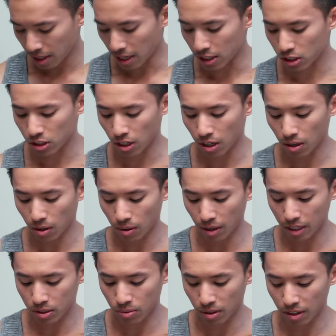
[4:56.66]
And so
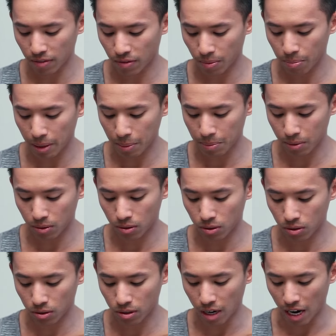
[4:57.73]
it's really for people
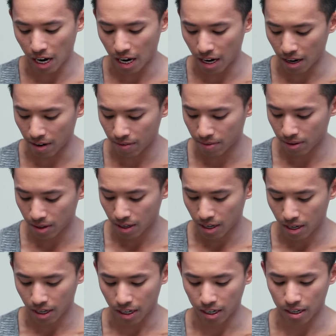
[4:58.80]
who have
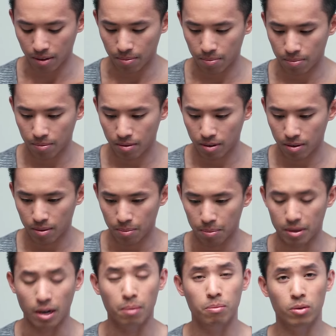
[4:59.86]
kind of
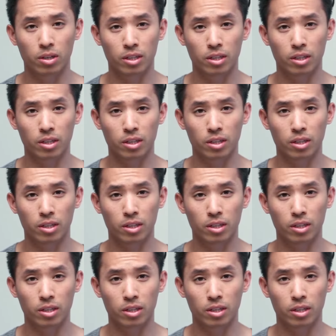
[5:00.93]
become